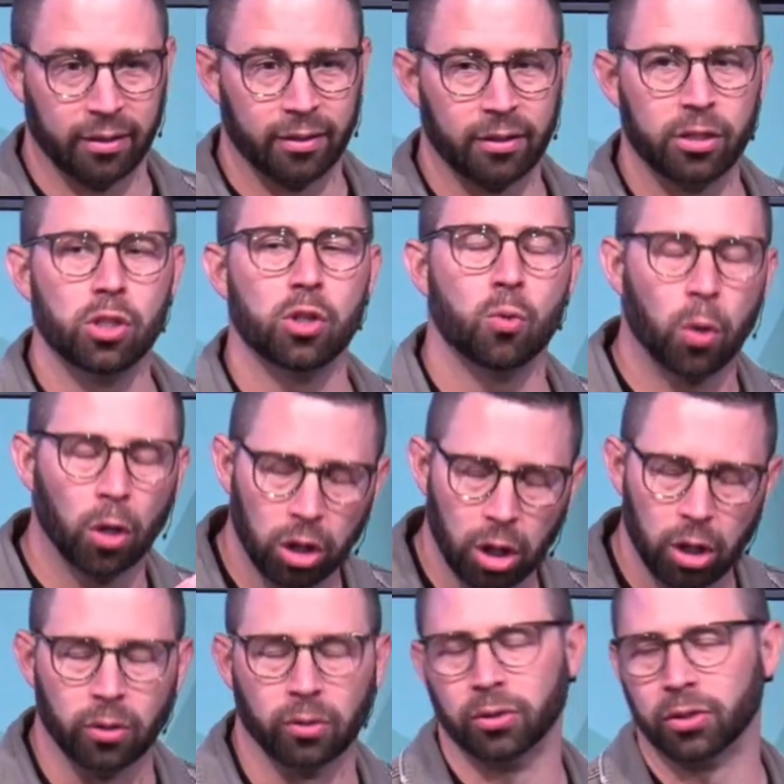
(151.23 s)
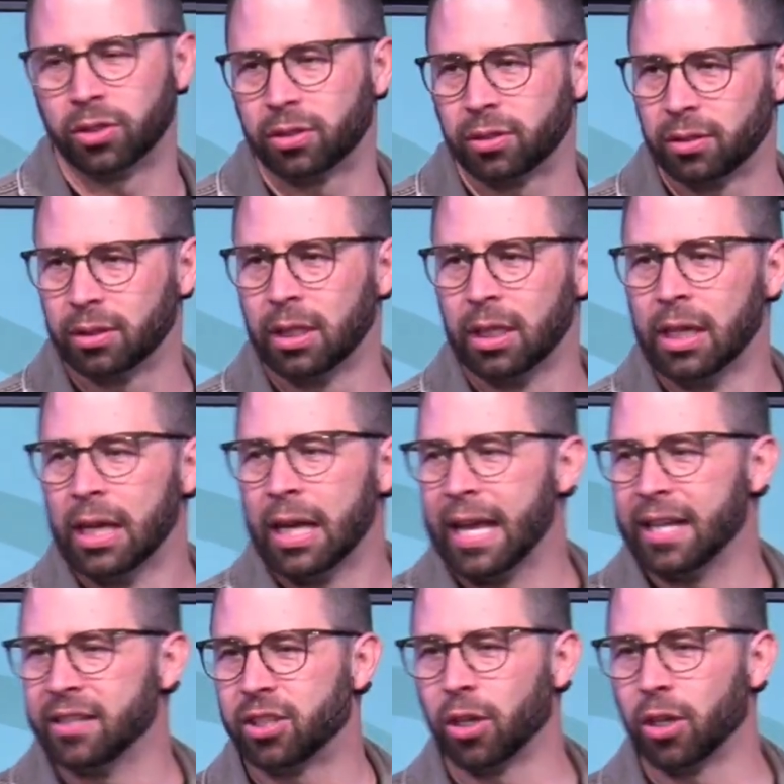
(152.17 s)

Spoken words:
You will lose. And so